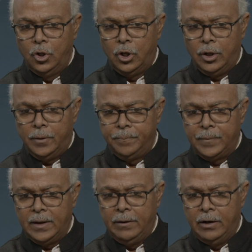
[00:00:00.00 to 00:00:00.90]

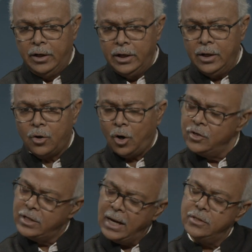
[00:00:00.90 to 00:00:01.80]
learning
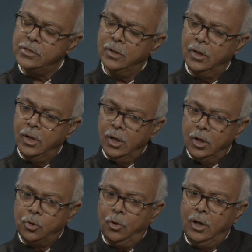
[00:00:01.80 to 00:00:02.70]
content
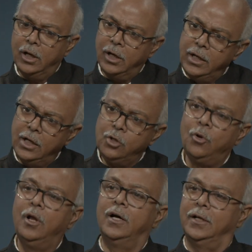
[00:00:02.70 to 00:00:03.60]
to learning to
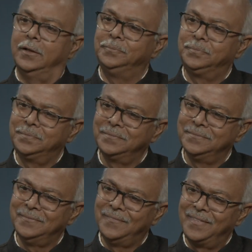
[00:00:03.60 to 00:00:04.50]
learn. Mm-hmm.